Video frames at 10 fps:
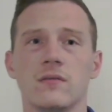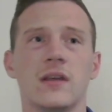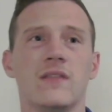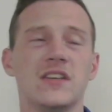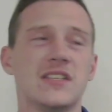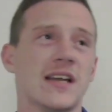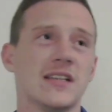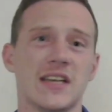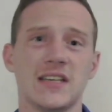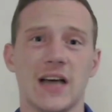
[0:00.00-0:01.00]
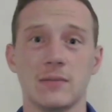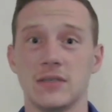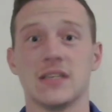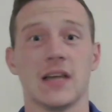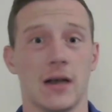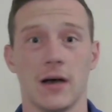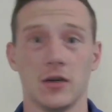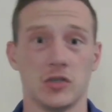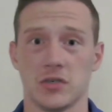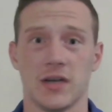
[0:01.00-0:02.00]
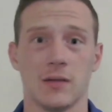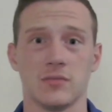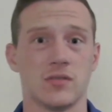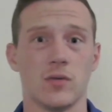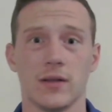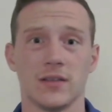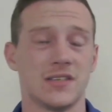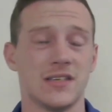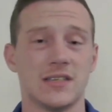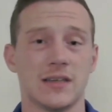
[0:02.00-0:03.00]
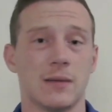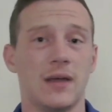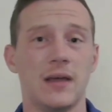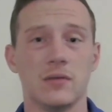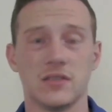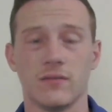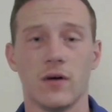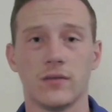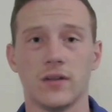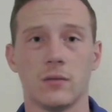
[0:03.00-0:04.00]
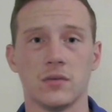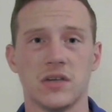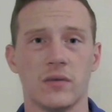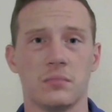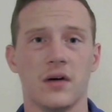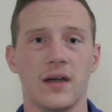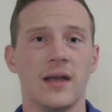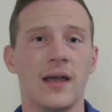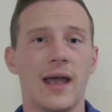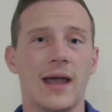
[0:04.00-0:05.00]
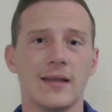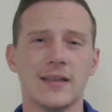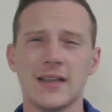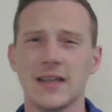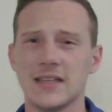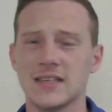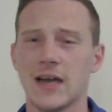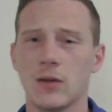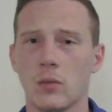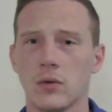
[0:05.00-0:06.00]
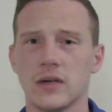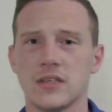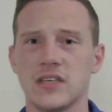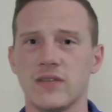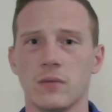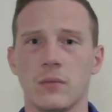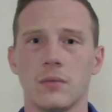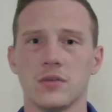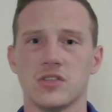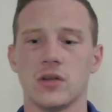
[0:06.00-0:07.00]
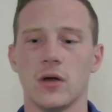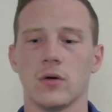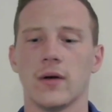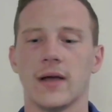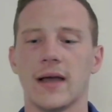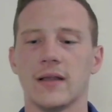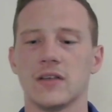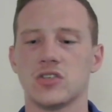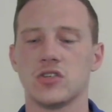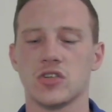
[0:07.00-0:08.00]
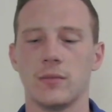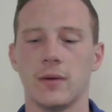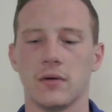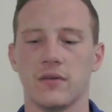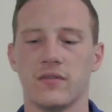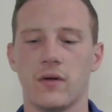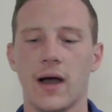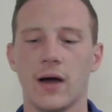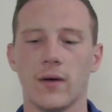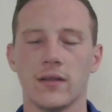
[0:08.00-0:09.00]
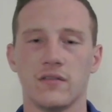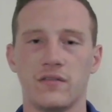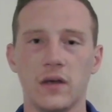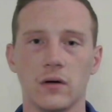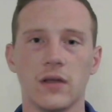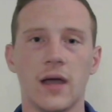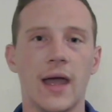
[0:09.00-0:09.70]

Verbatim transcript: if he said it 10 times, he said it 100 times throughout the season. I mean, he was involved in almost every play. And I think that that's kind of what we're going to see from Momo Sanogo, a guy that's just going to be able to fly around the field